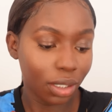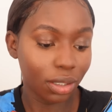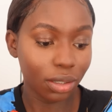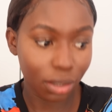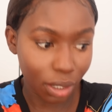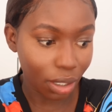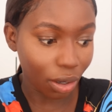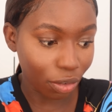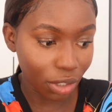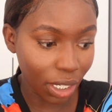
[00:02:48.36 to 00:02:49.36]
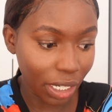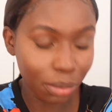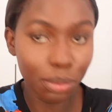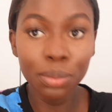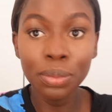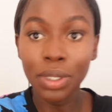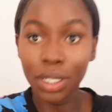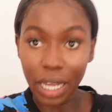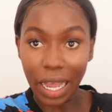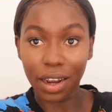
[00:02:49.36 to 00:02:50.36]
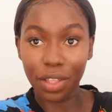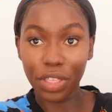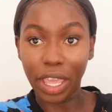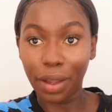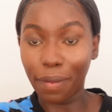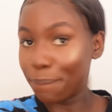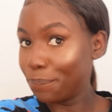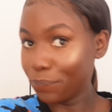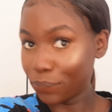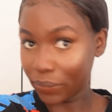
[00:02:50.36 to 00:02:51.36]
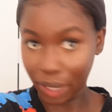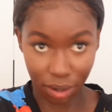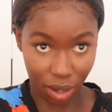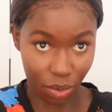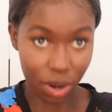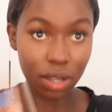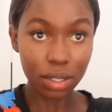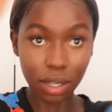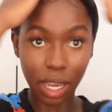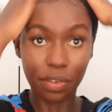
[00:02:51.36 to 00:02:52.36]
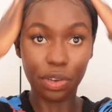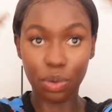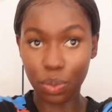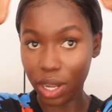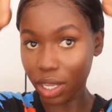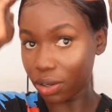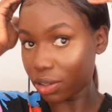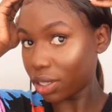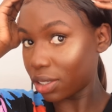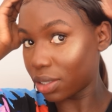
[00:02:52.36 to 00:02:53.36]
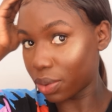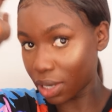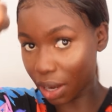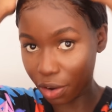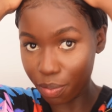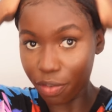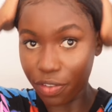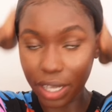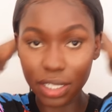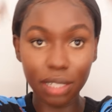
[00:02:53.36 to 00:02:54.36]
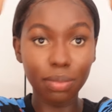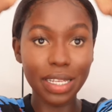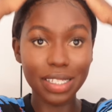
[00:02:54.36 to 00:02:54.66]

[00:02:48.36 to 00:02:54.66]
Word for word: doesn't take a lot of time. And I think I want to carry on working on this. I want to carry on perfecting my